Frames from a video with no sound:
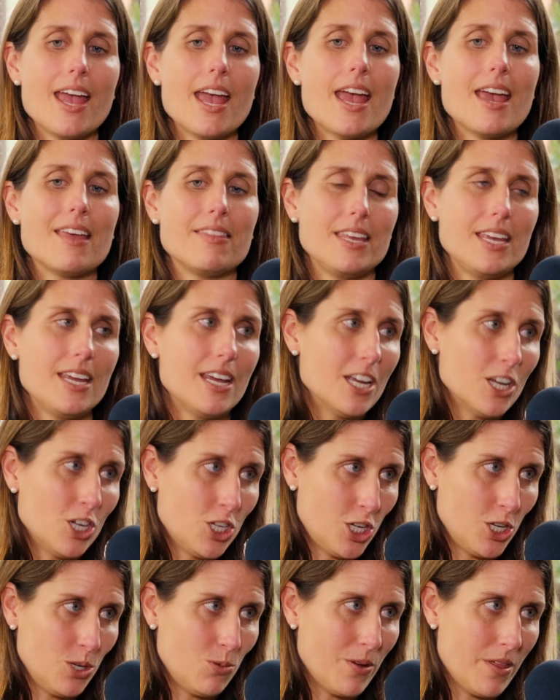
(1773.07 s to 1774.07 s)
And the
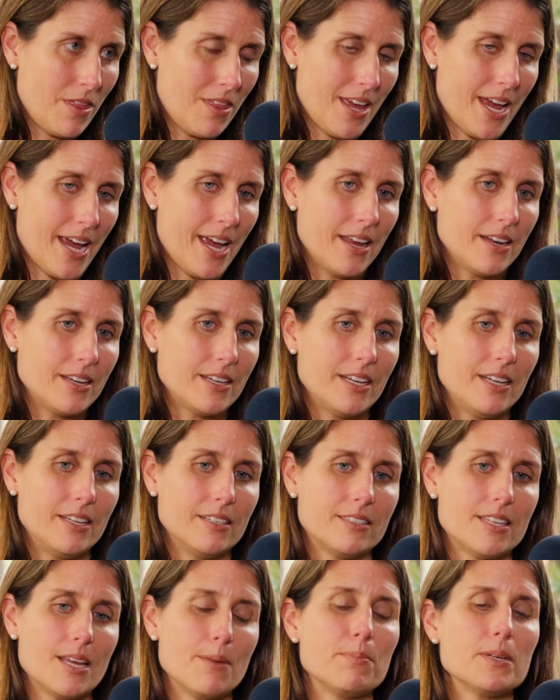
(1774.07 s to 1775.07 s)
issue with that
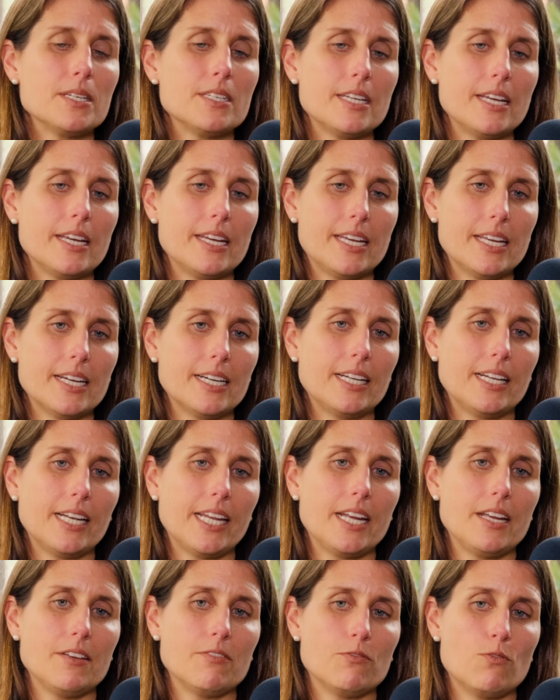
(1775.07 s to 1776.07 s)
is that
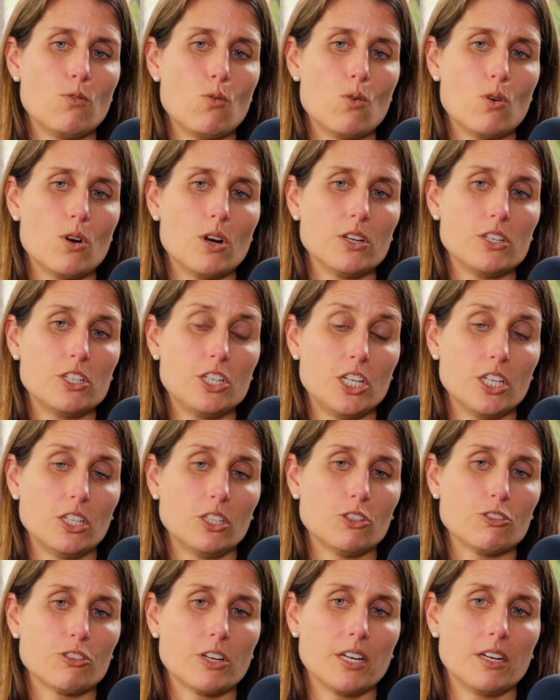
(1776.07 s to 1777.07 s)
particularly for
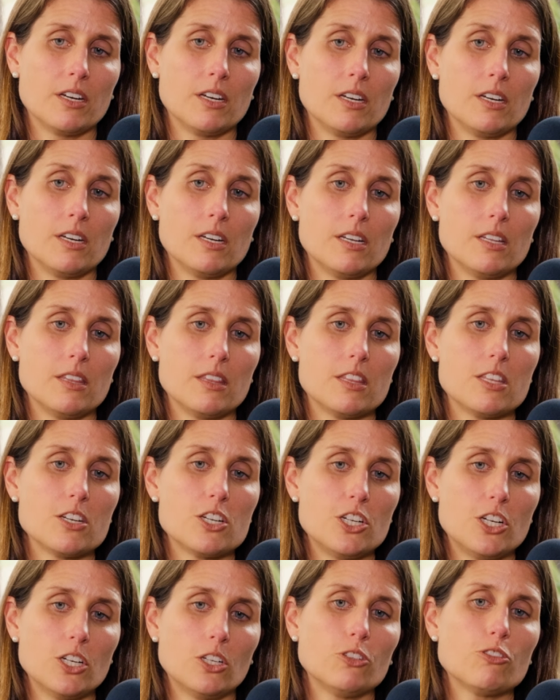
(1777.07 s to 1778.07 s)
children, the
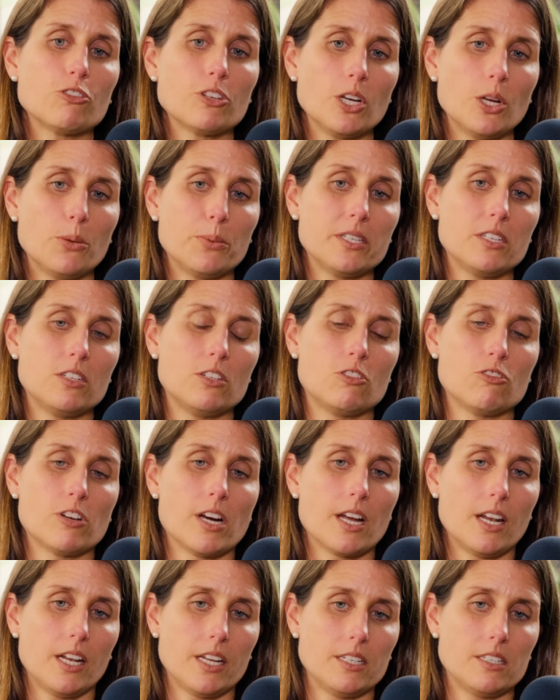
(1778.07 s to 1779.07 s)
children who are
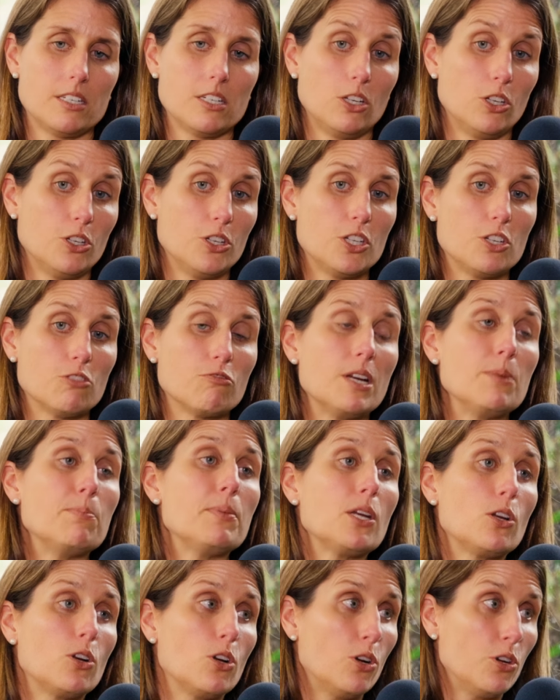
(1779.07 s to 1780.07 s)
struggling to learn to read
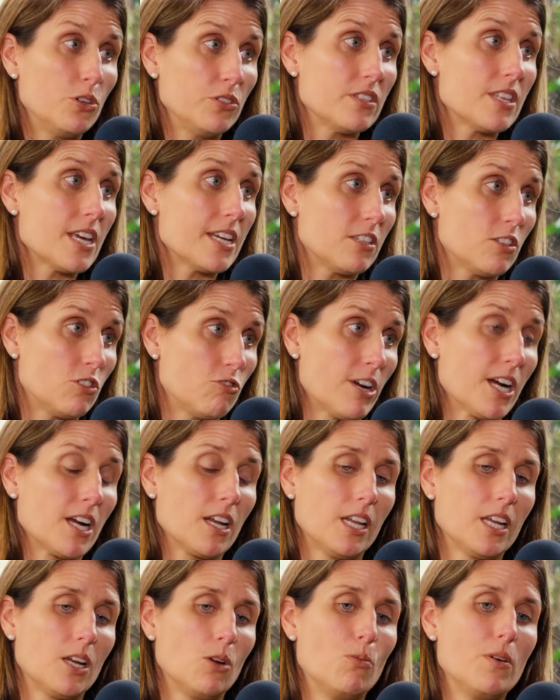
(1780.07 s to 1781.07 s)
because they're
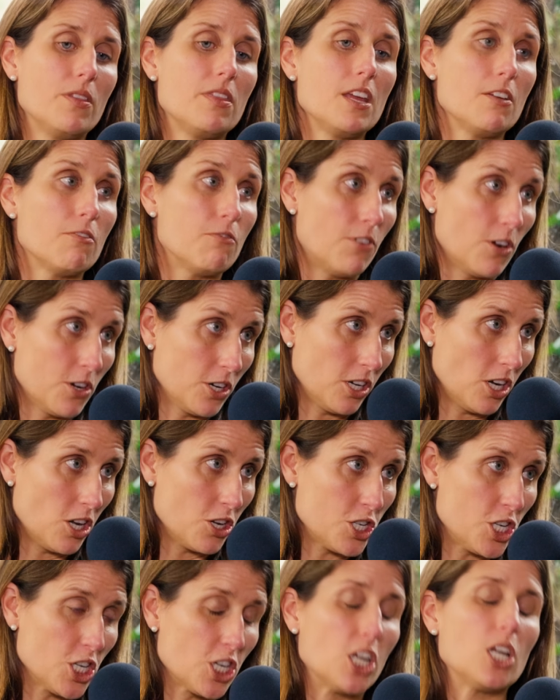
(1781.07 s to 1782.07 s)
struggling with their
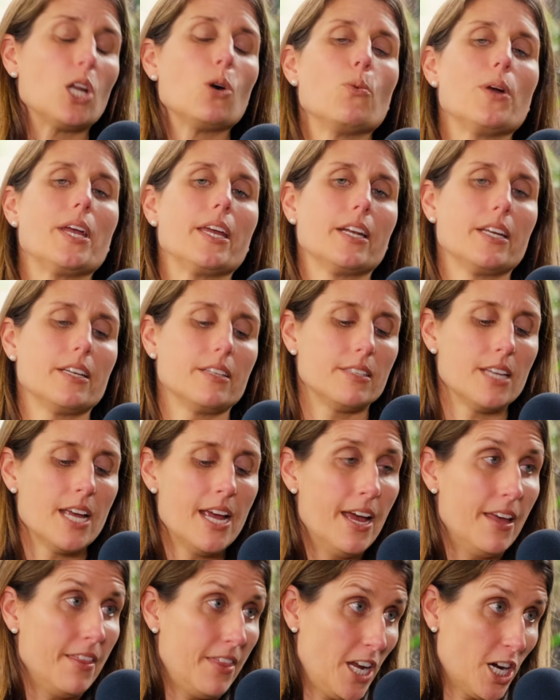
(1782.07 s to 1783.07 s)
phonological awareness,
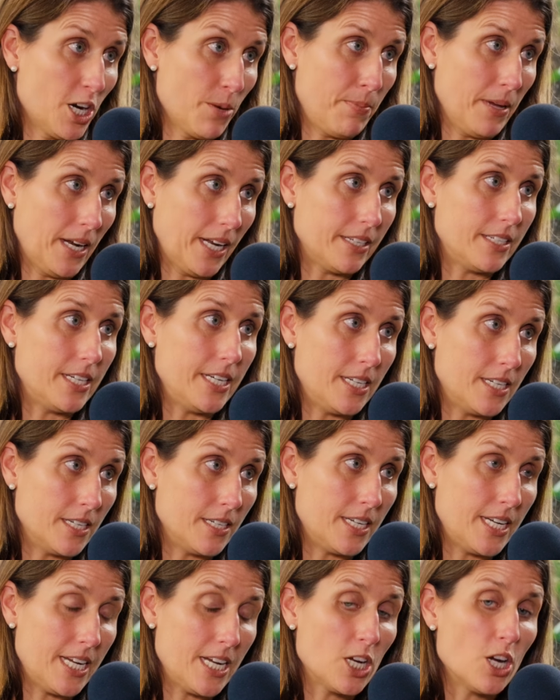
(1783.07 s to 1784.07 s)
their ability to
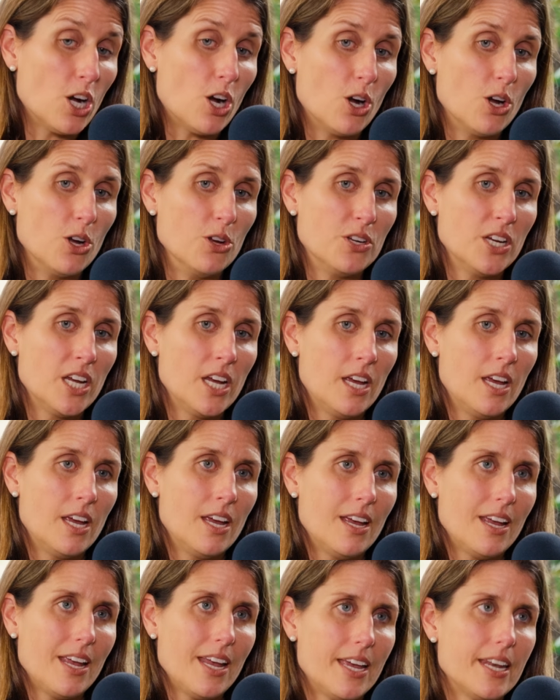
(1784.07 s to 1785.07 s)
decode,
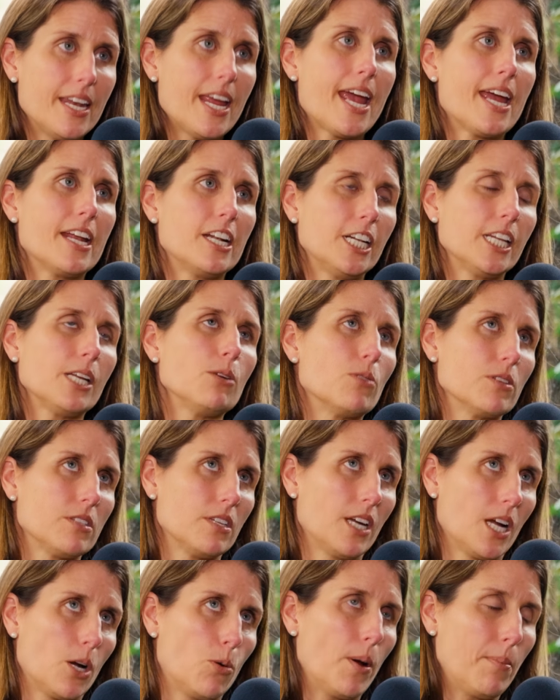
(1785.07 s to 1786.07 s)
it actually
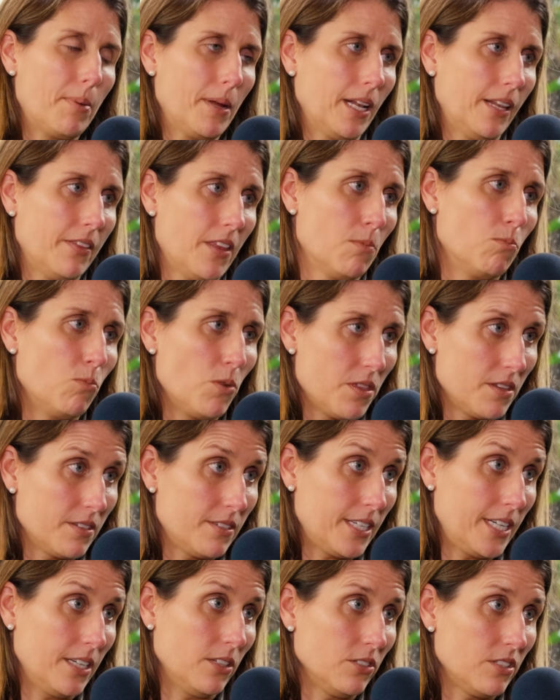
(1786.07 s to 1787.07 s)
wasn't equipping them with the
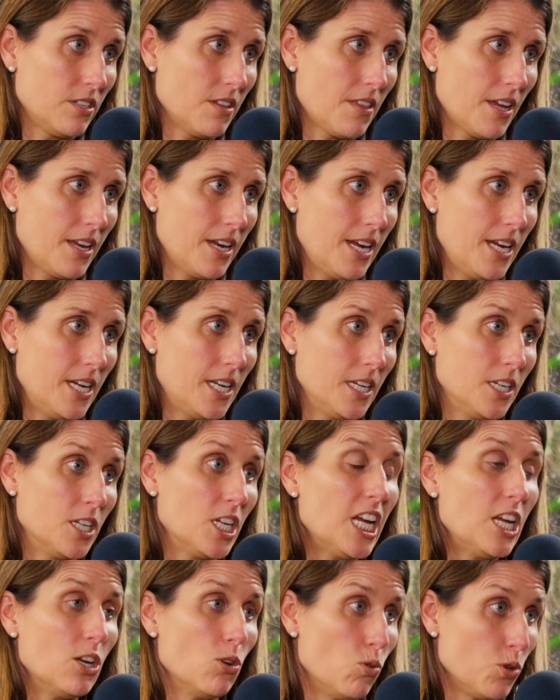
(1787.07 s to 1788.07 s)
skills that they needed
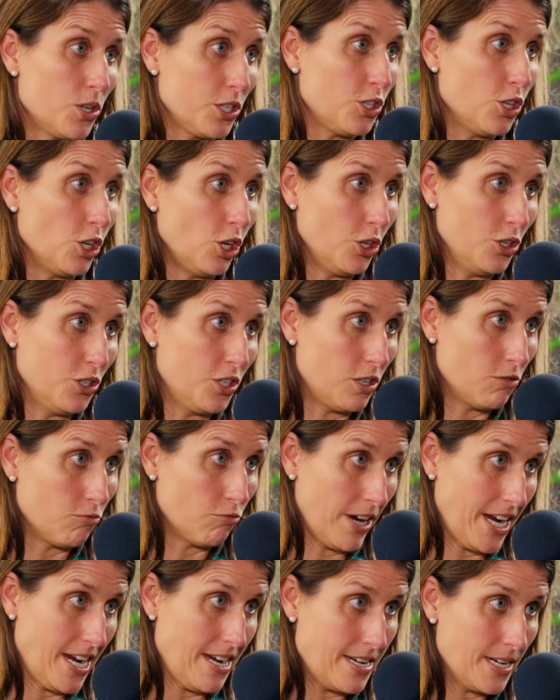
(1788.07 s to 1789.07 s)
in order to learn to
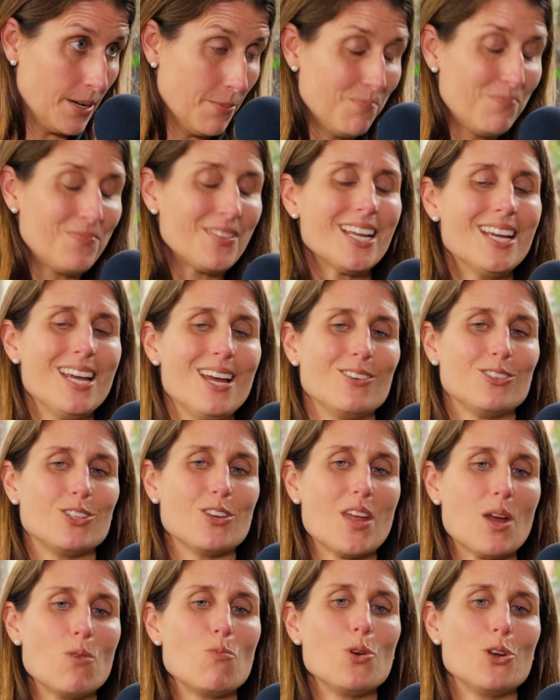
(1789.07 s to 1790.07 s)
read. So
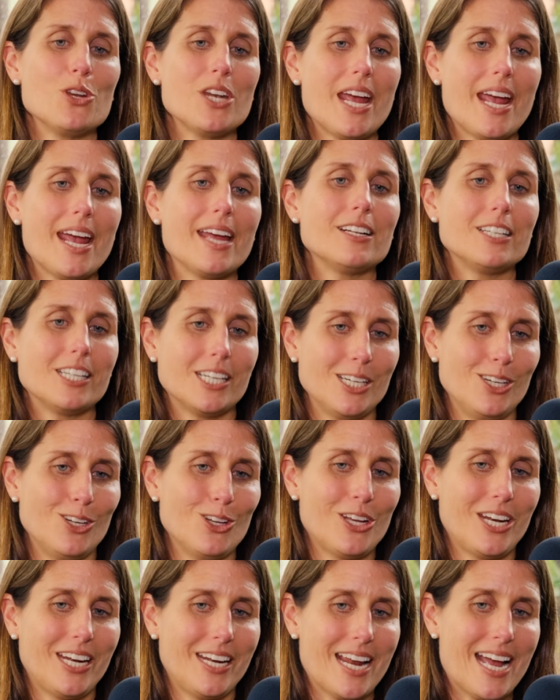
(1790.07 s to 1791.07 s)
they weren't actually
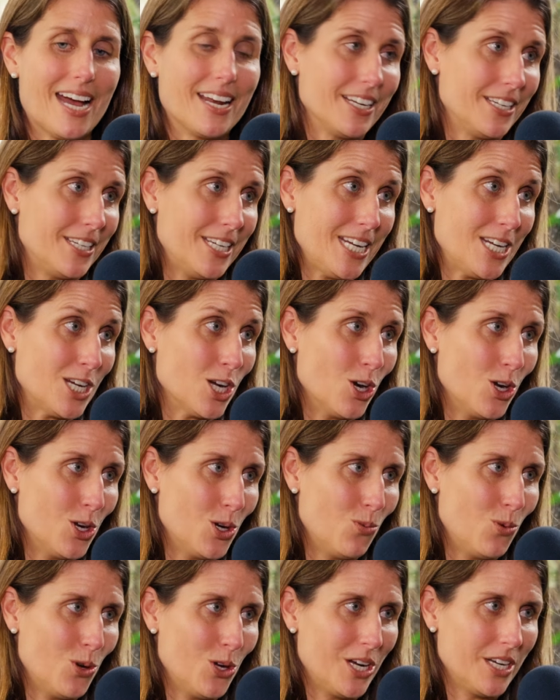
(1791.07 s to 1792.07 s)
learning how to decode a
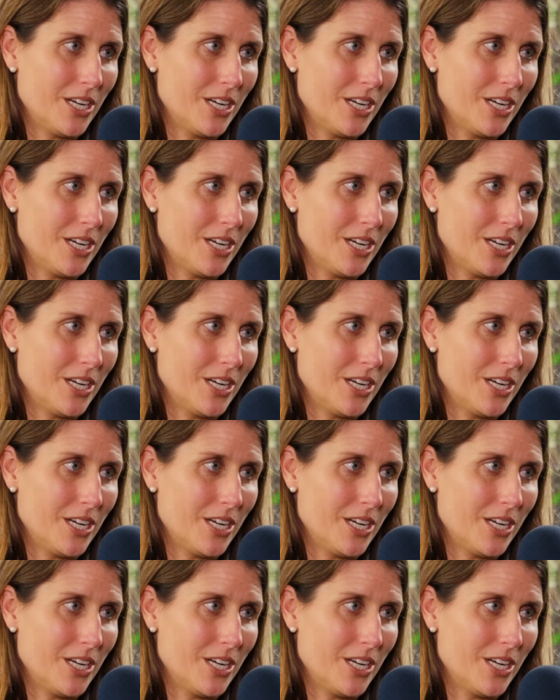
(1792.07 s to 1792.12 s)
word